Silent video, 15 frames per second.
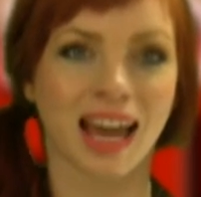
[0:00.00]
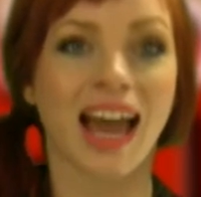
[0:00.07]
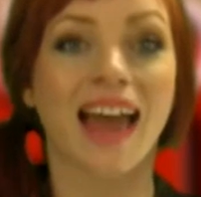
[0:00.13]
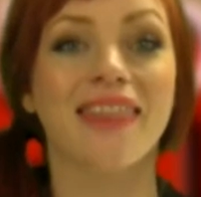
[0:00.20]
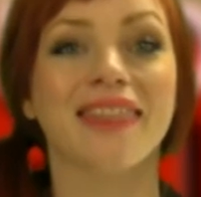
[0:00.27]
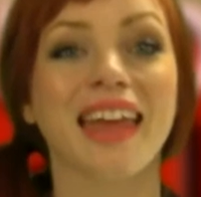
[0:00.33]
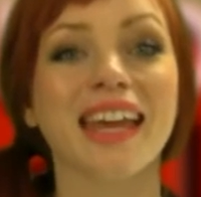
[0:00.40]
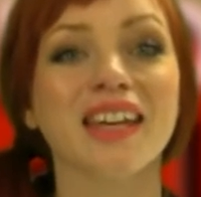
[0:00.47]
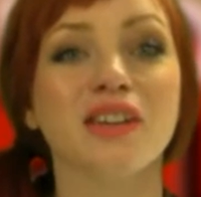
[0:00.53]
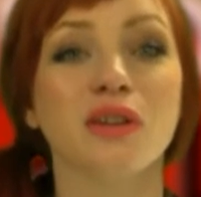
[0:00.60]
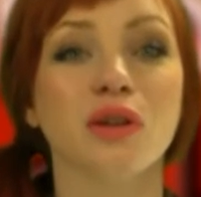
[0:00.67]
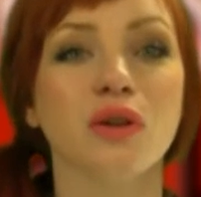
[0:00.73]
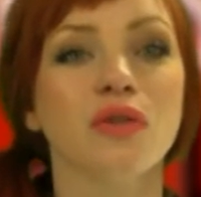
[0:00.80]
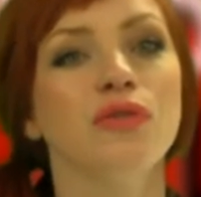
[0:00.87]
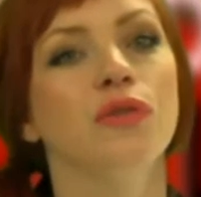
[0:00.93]
And thank
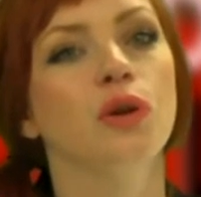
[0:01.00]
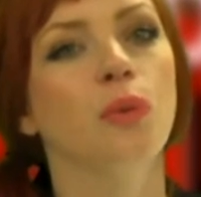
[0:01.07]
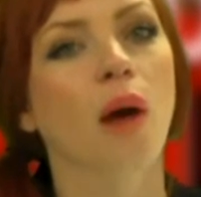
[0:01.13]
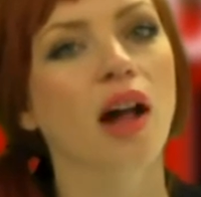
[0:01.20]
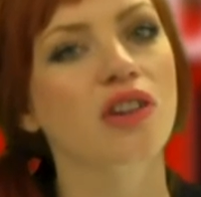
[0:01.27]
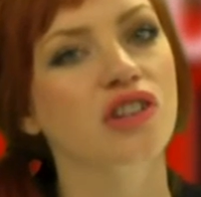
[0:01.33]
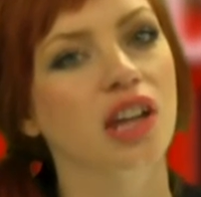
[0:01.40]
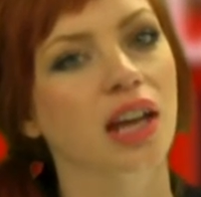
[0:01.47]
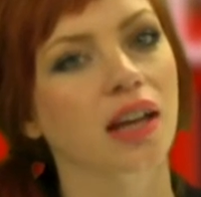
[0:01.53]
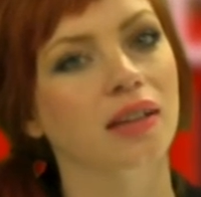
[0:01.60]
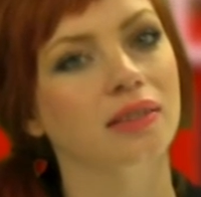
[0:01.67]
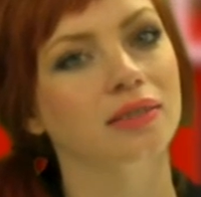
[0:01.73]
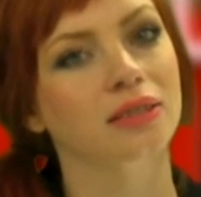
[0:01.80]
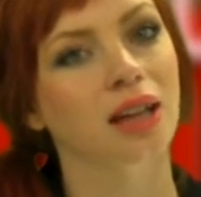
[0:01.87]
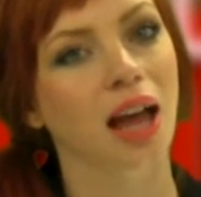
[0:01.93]
you for watching.
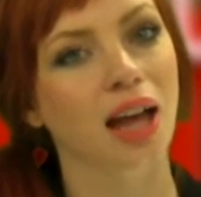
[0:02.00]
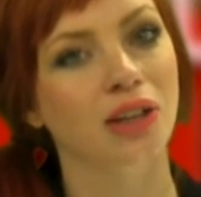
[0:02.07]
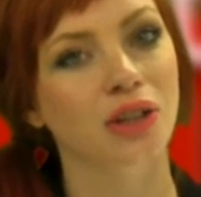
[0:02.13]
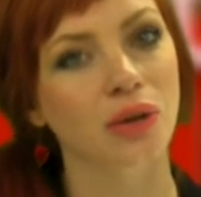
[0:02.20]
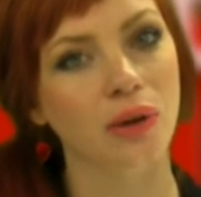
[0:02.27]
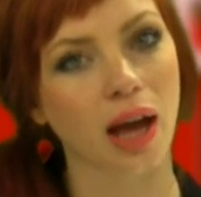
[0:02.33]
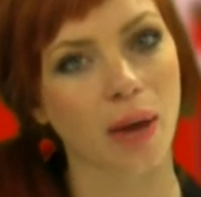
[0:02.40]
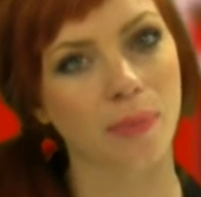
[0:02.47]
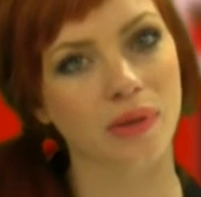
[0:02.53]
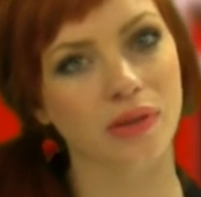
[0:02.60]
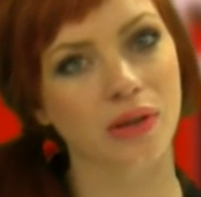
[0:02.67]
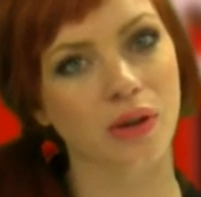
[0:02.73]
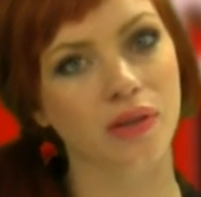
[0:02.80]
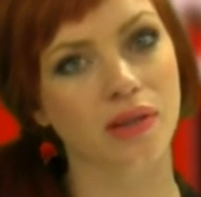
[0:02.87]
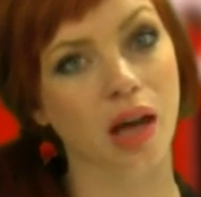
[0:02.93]
New
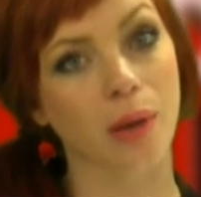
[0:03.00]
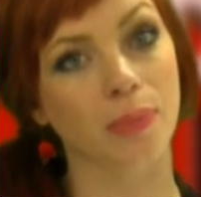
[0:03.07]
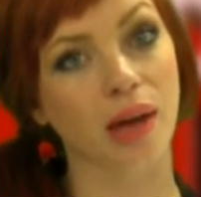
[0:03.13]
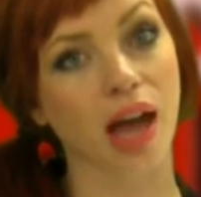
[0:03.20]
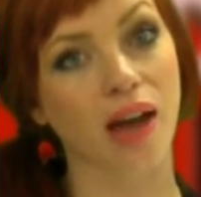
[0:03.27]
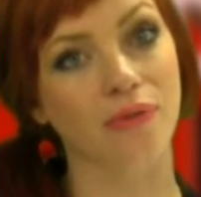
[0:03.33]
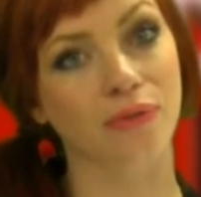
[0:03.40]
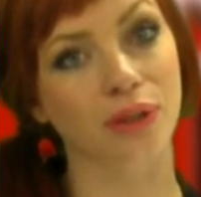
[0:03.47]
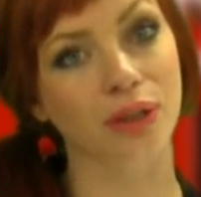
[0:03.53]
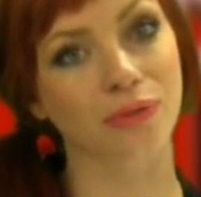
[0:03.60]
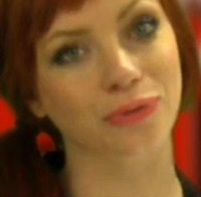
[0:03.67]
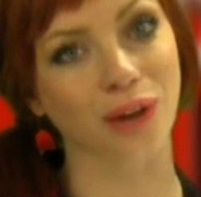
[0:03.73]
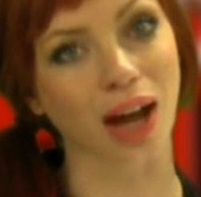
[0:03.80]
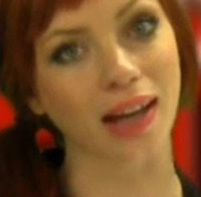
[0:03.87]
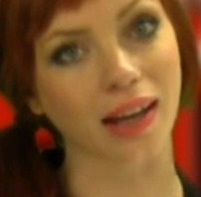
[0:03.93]
episodes up every
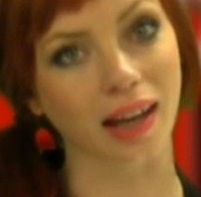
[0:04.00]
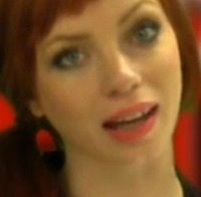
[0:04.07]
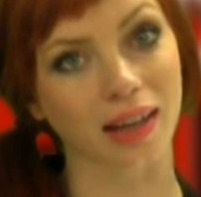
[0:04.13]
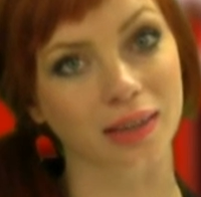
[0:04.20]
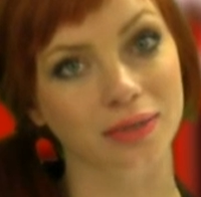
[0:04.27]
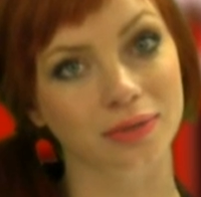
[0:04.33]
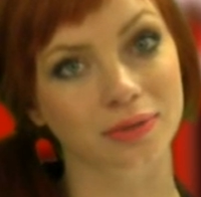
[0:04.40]
Friday.